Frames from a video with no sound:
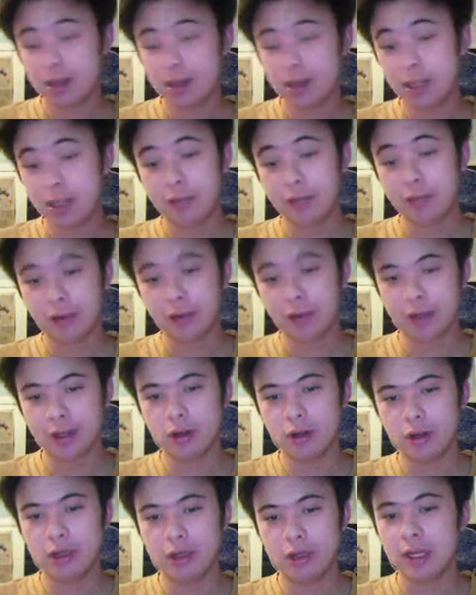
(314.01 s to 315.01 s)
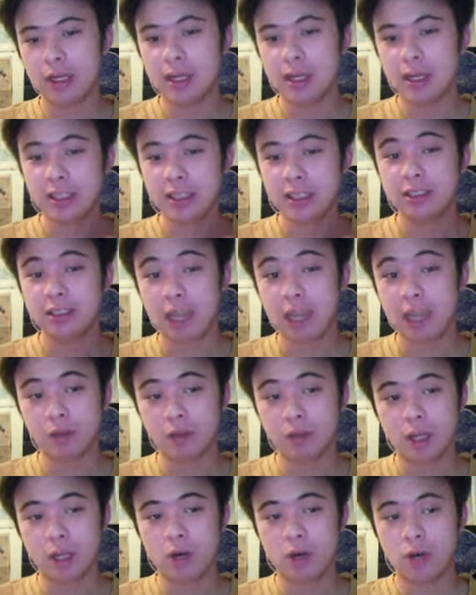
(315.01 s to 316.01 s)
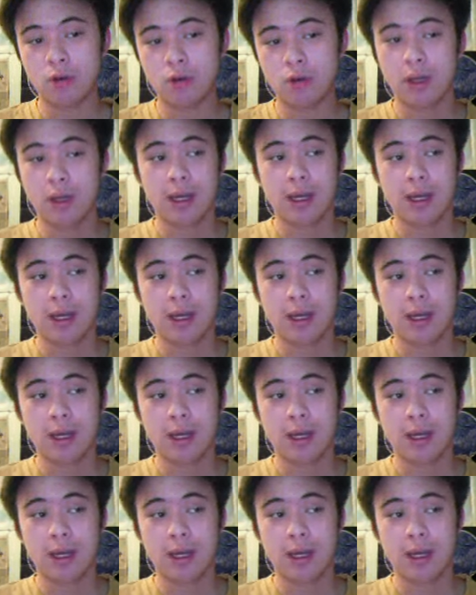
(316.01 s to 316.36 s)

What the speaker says: not very good down low.